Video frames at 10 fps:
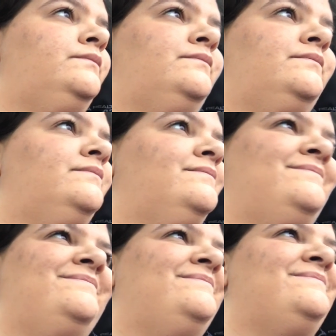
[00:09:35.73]

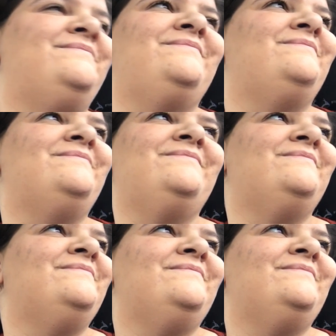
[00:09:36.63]

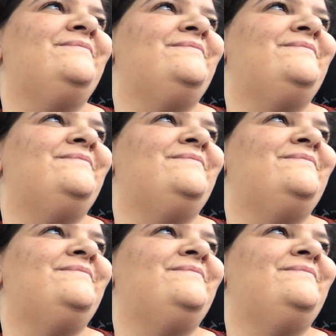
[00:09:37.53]
[no speech]